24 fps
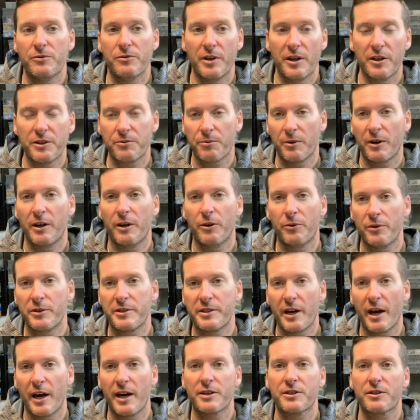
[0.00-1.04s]
That's why I always
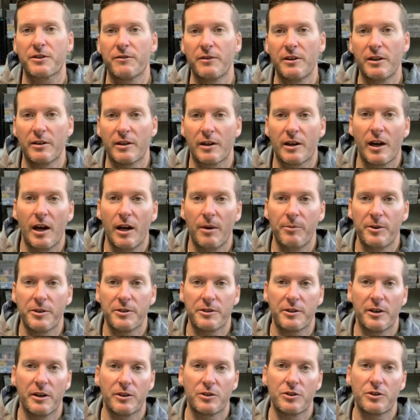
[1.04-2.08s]
ask in the comment
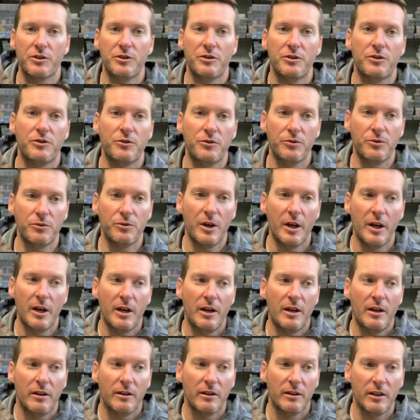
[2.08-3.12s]
section to
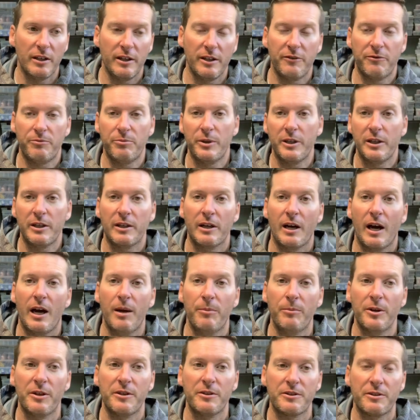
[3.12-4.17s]
leave me
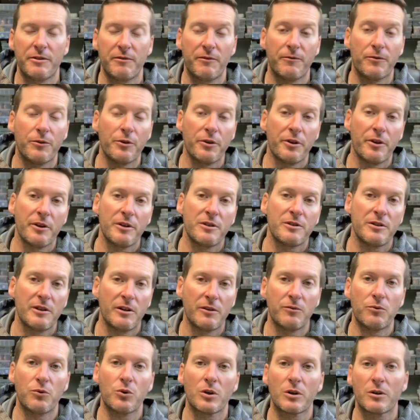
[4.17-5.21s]
comments for things that
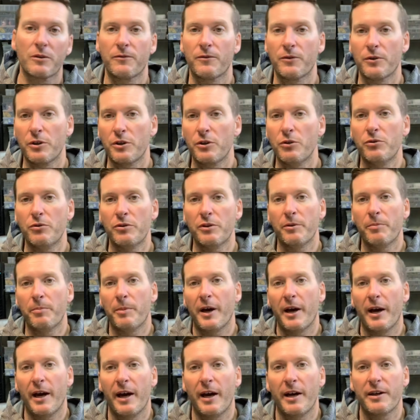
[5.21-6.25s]
have worked for you in the
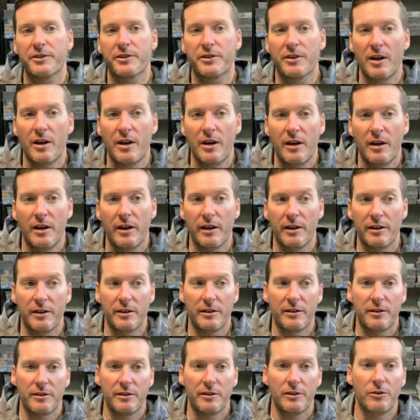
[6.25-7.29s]
past.
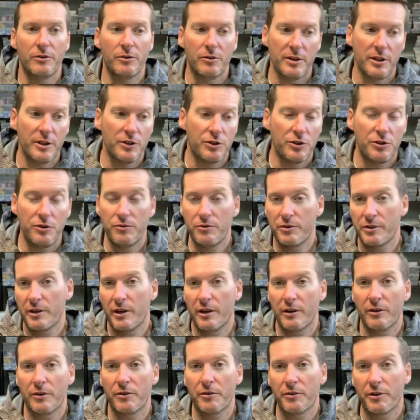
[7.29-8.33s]
And, you know, issues
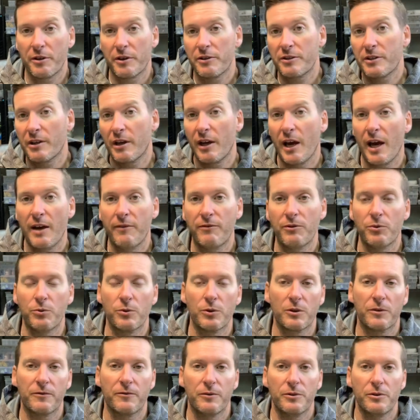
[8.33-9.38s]
that are things that haven't
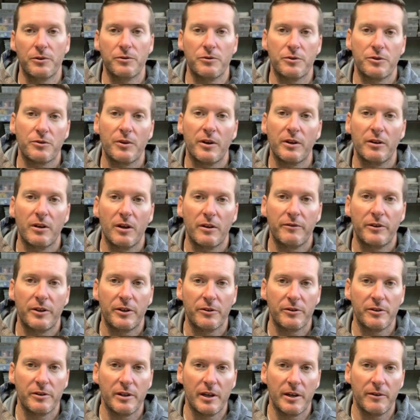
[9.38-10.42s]
worked for you. So I love
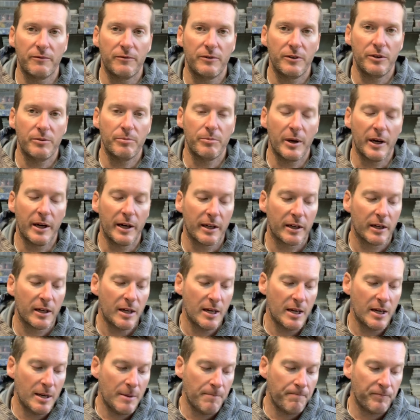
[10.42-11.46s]
hearing that feedback.
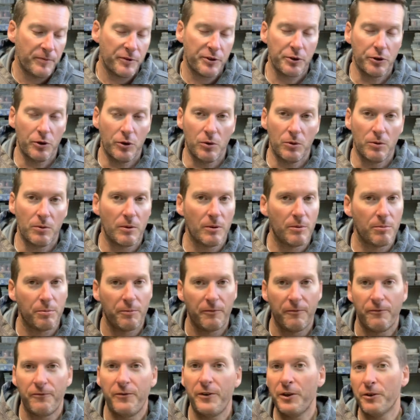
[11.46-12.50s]
So
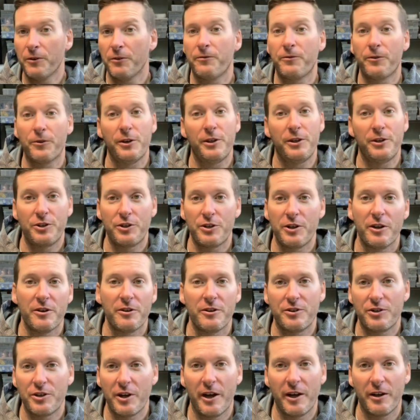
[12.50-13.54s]
feel free to share
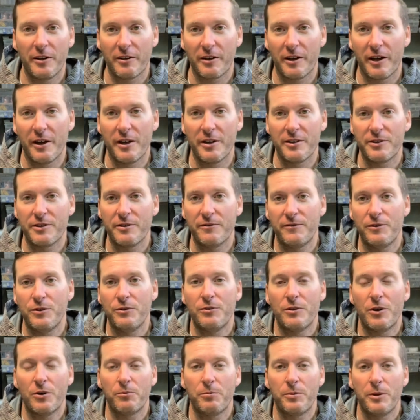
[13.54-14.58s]
the channel, guys. If you
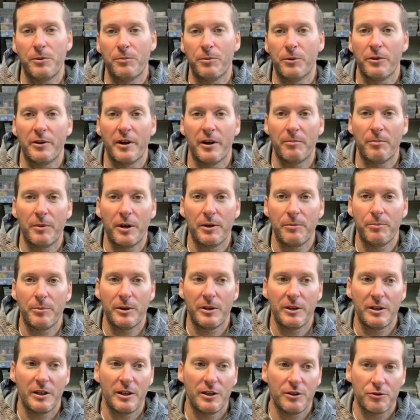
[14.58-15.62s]
know people that might
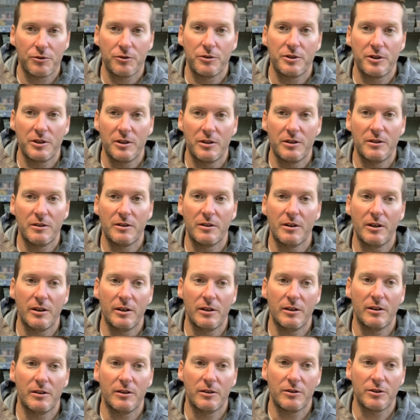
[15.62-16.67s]
be interested
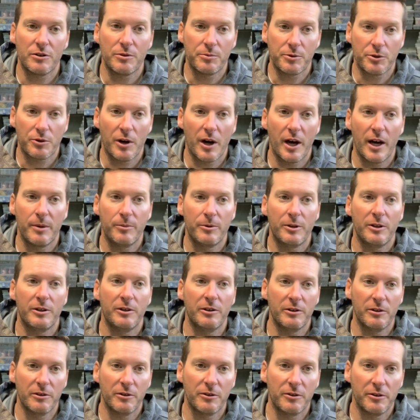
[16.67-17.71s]
in subscribing
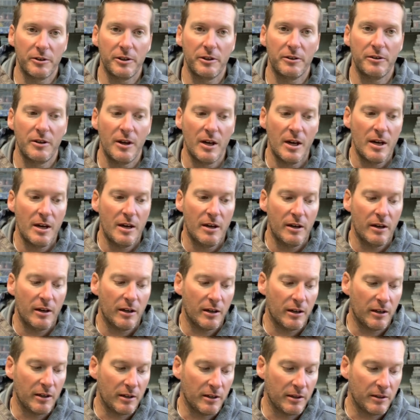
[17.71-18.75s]
and learning,
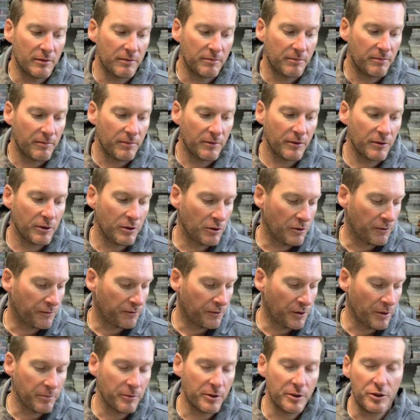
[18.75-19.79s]
you know,
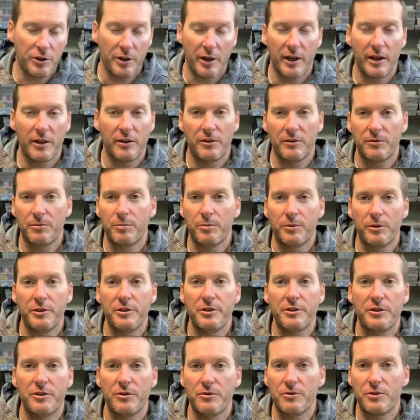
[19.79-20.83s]
from the channel,
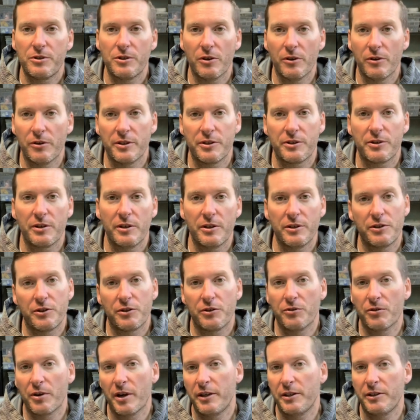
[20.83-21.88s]
please do so. It's
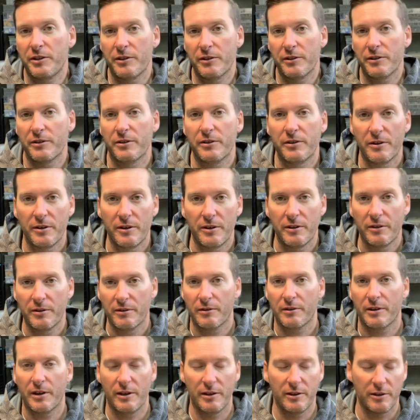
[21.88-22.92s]
great to
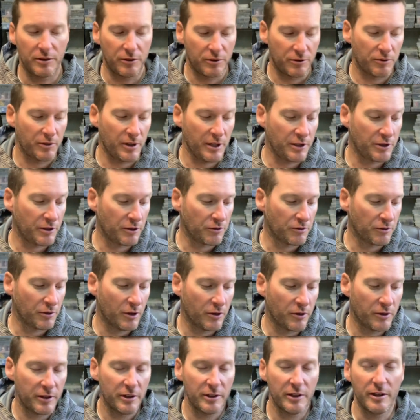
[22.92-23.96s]
kind of create to
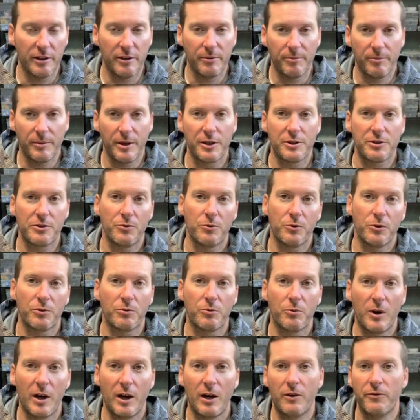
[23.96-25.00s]
grow it. And it makes it
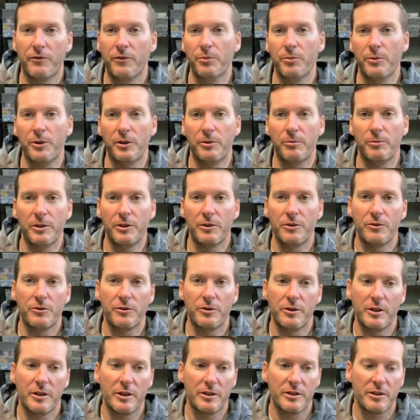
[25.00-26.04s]
worthwhile for me to be
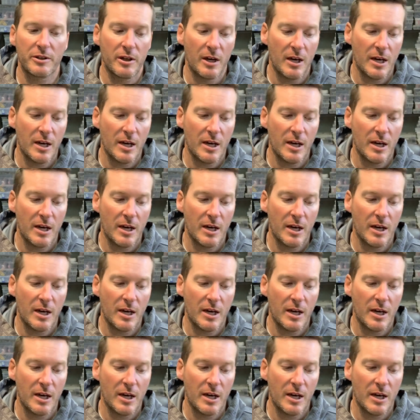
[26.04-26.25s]
doing this.